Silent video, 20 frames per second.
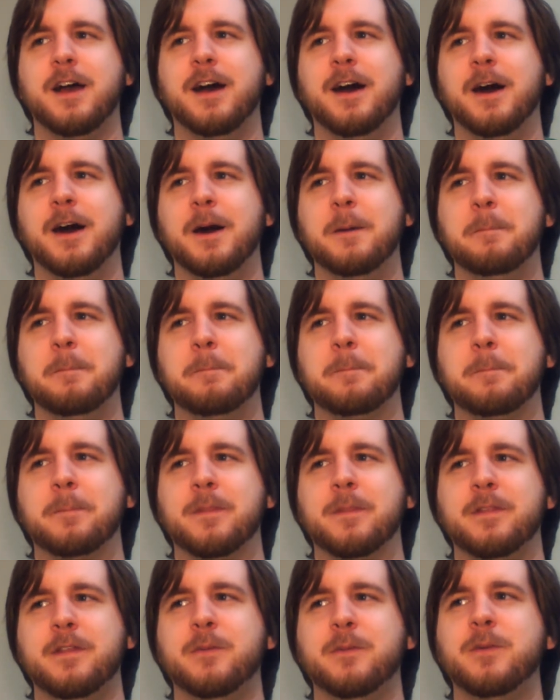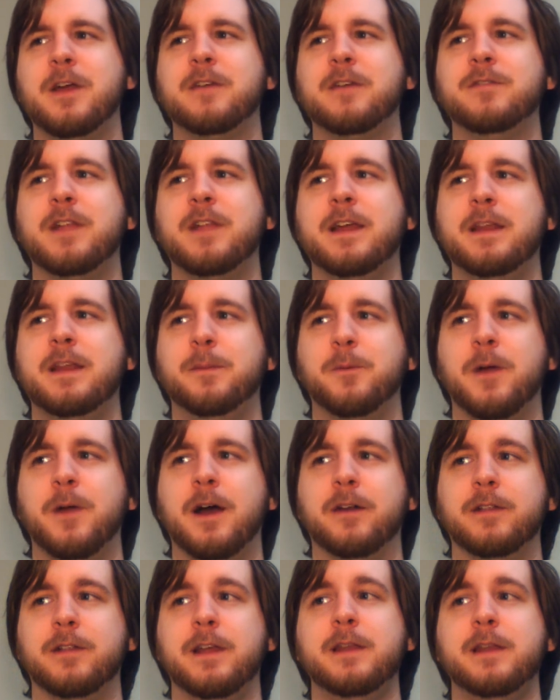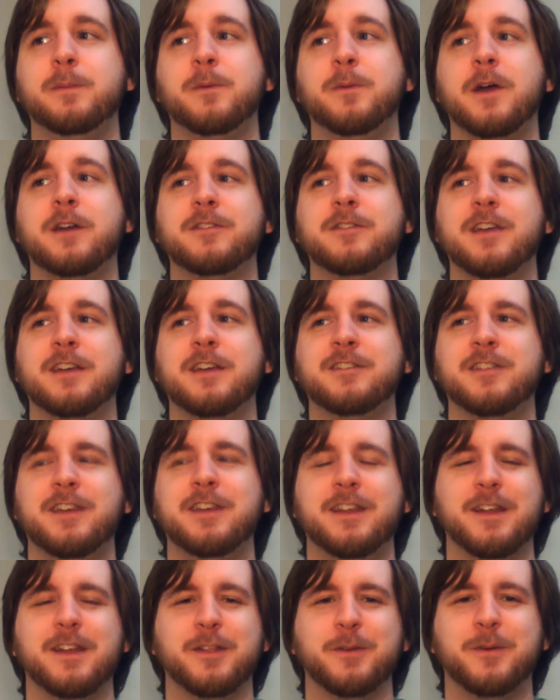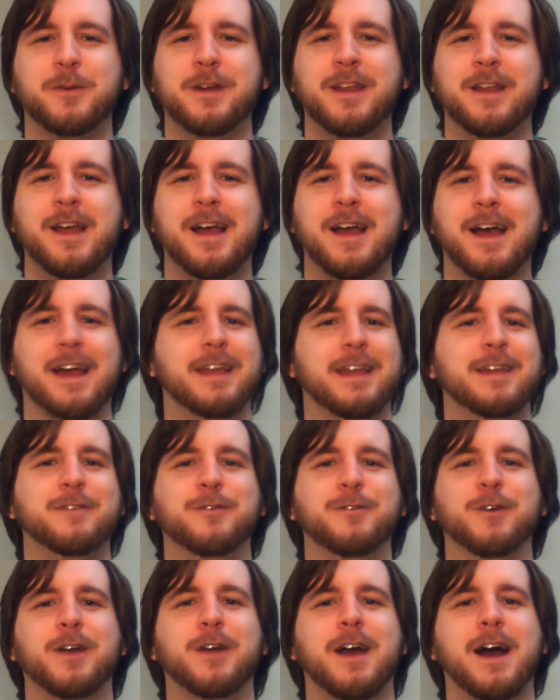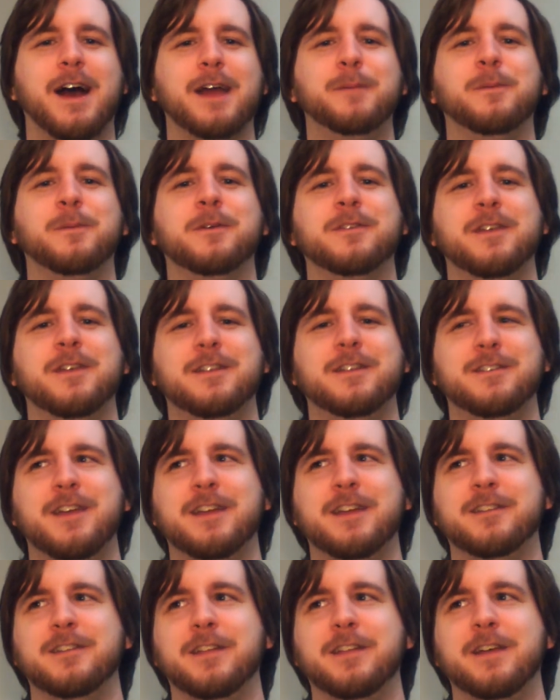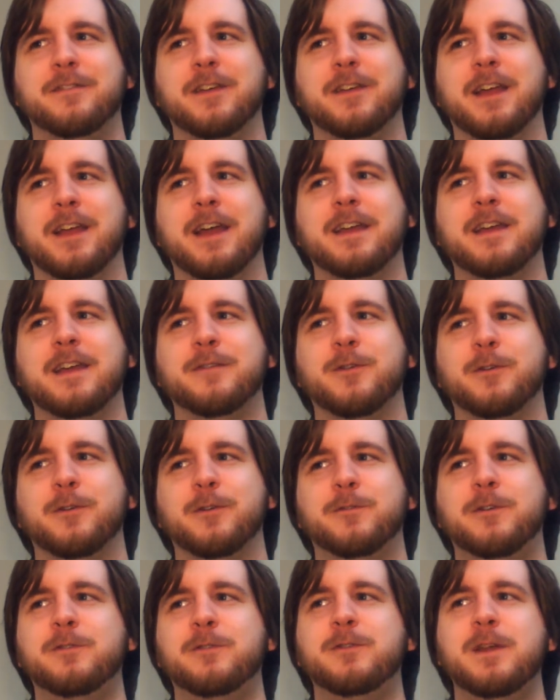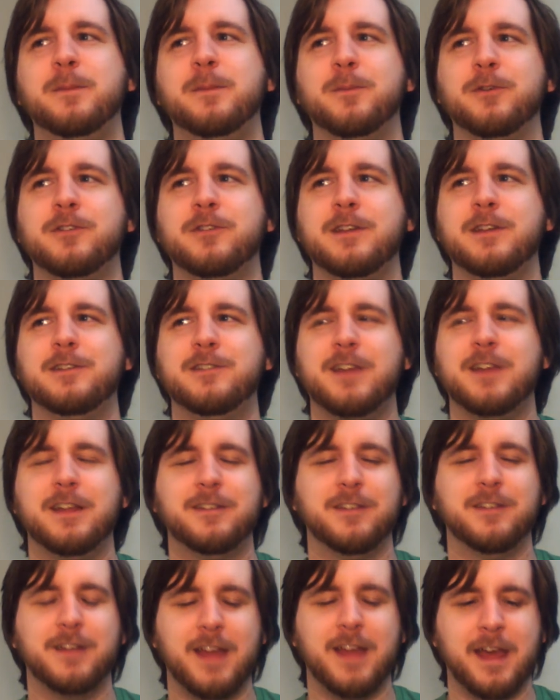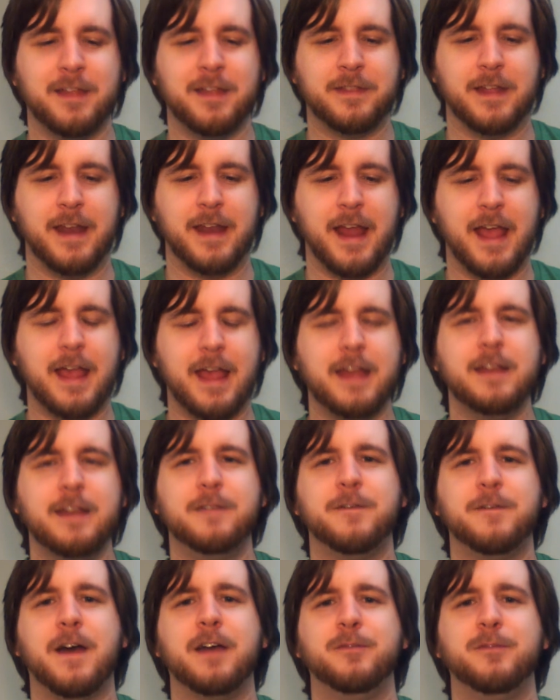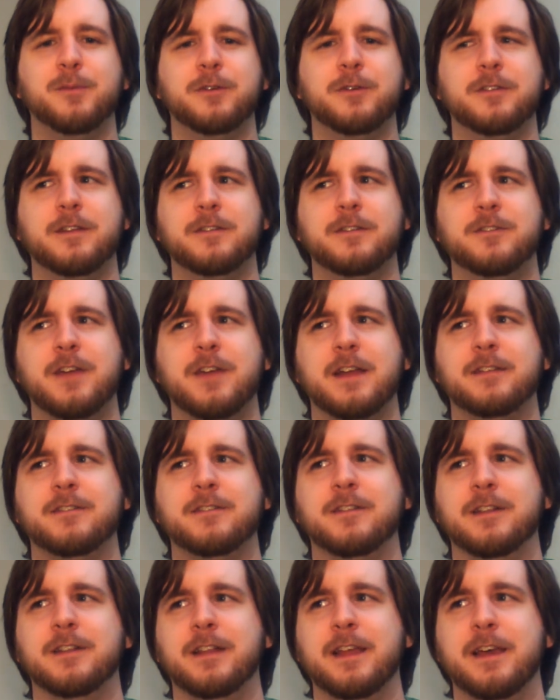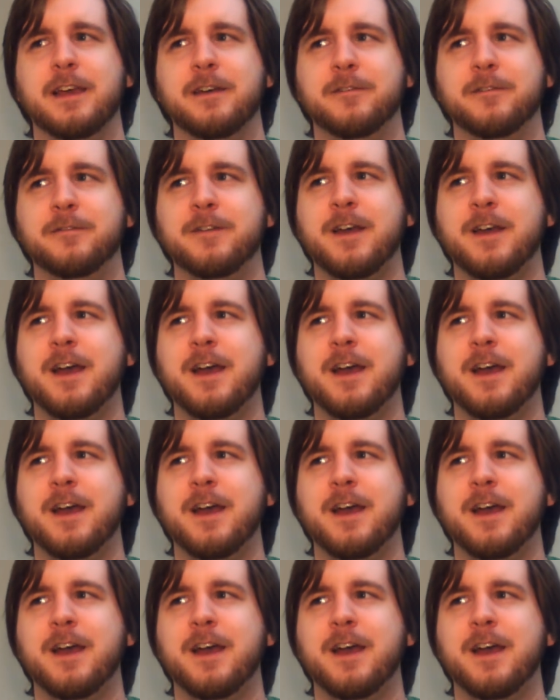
Um, then we have Lady Proud. Lady Proud's actually another one. I give her a high percent chance of living. I gave her 15% chance of death and 85% chance to live.